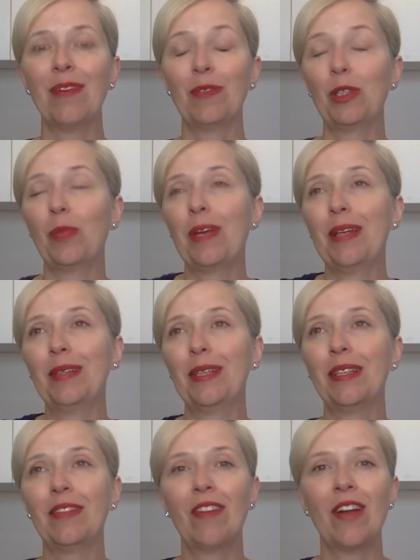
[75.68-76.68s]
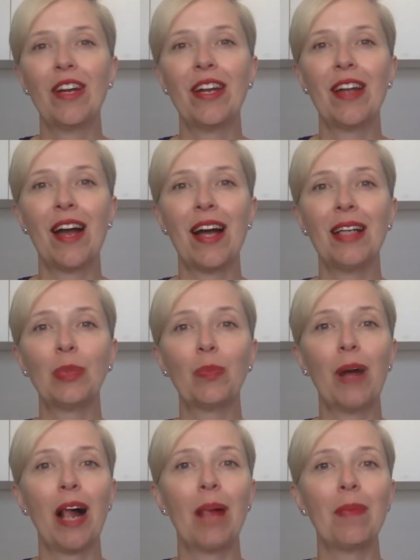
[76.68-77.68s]
which makes it very nice,
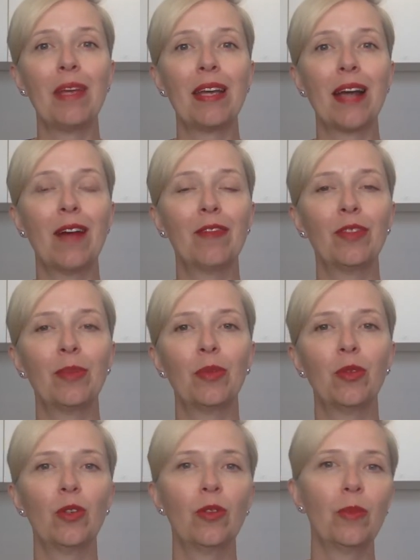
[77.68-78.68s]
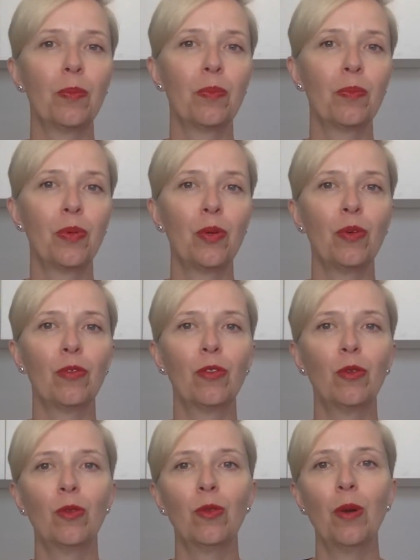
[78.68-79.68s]
balmy, comfortable,
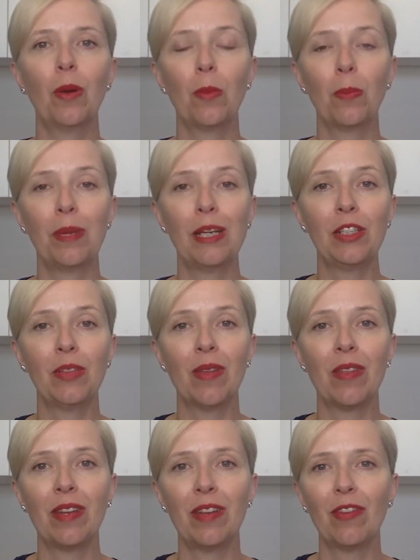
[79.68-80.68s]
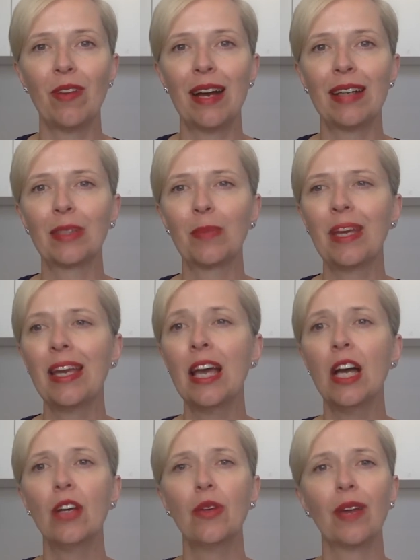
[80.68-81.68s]
beautiful beach weather, if you ask me.
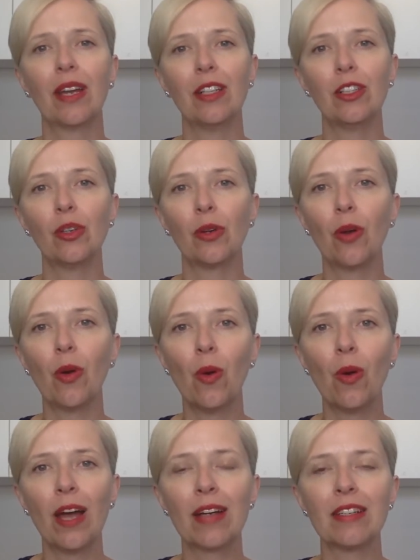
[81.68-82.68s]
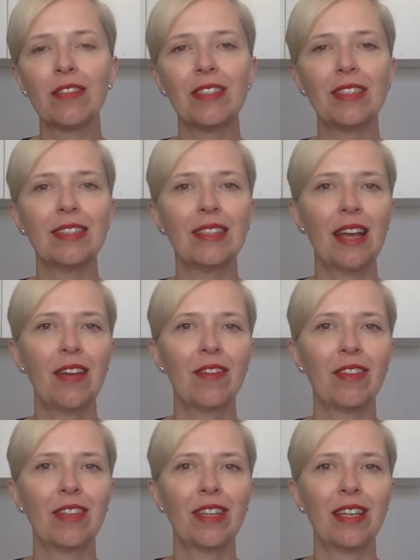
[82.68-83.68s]
You can enjoy all activities,
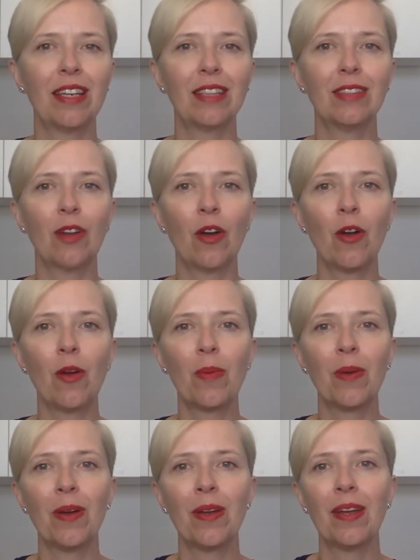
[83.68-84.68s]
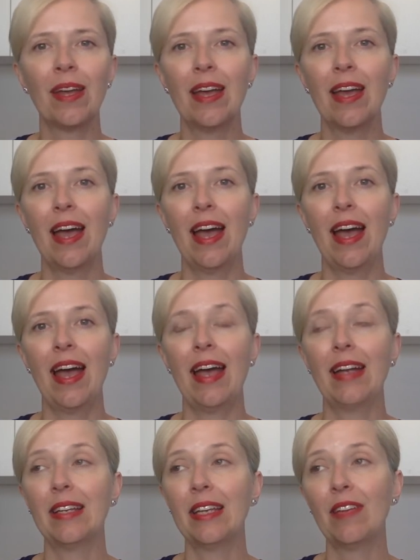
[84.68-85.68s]
everything is open,
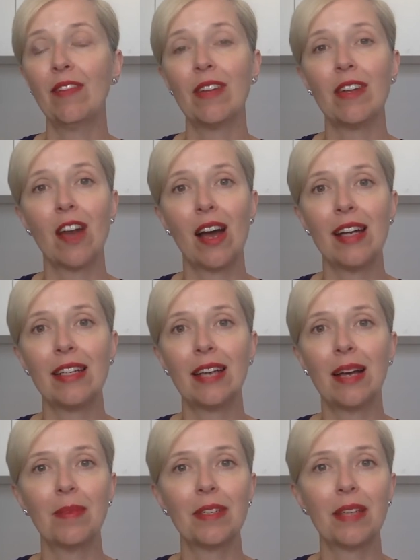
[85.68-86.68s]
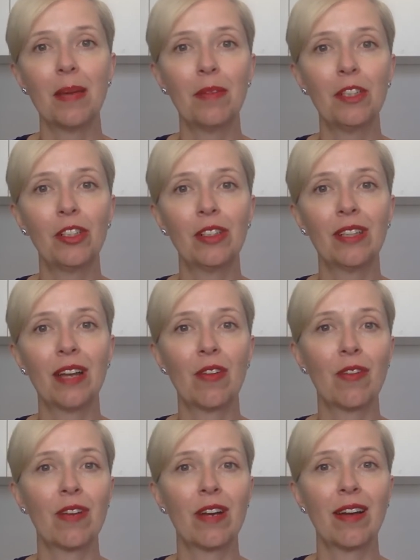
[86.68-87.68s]
and even nighttime the temperatures are
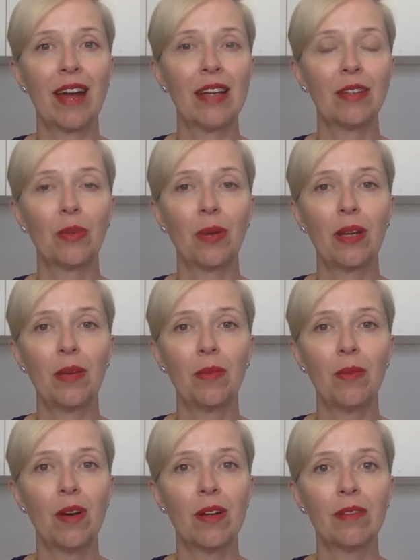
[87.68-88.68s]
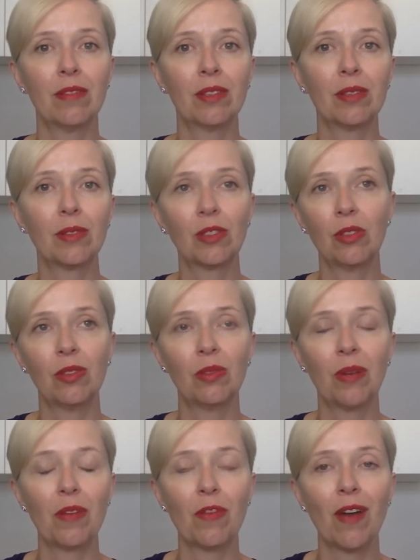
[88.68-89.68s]
running around 21 to
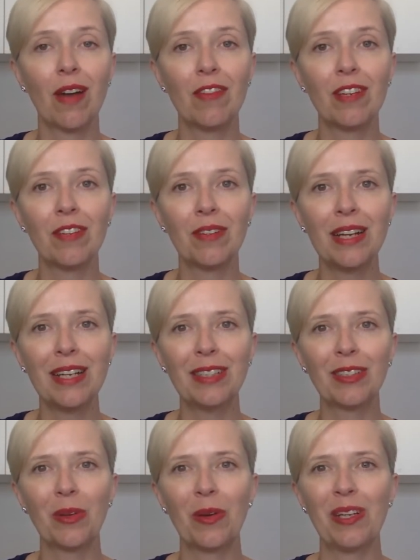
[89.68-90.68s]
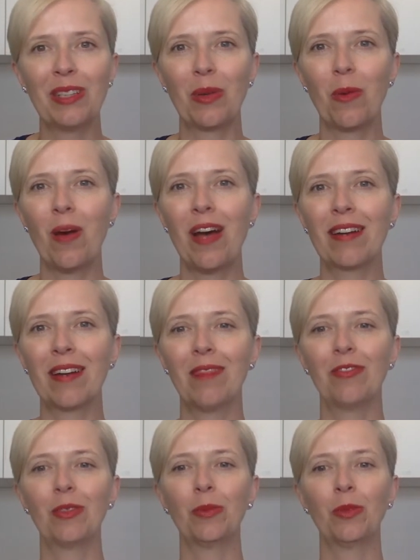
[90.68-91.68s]
25 degrees, so it's quite
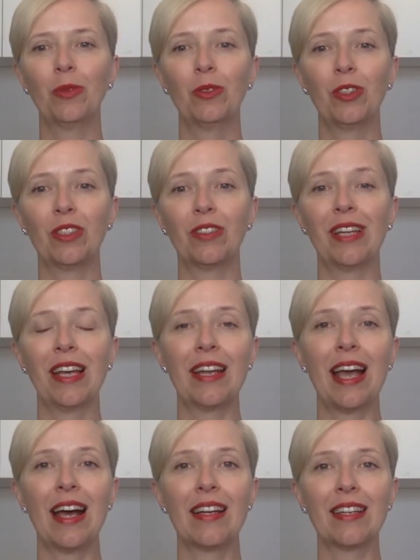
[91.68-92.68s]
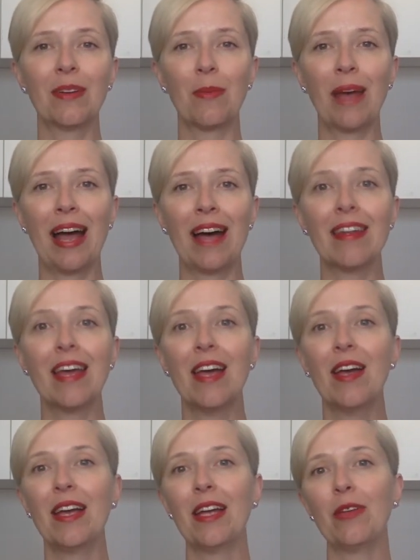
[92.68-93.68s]
comfortable just to get out and about
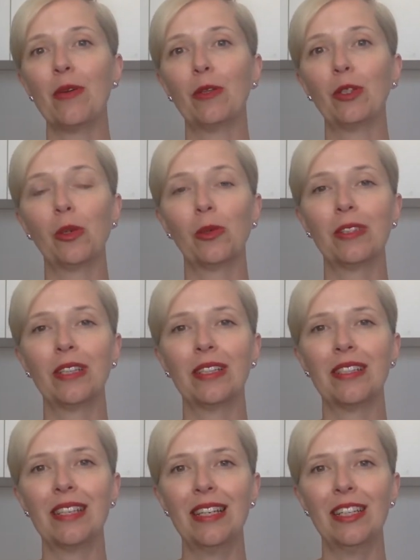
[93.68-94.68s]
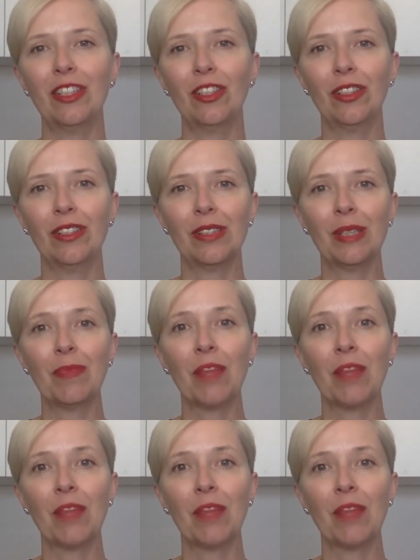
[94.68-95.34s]
in your shorts and t-shirts.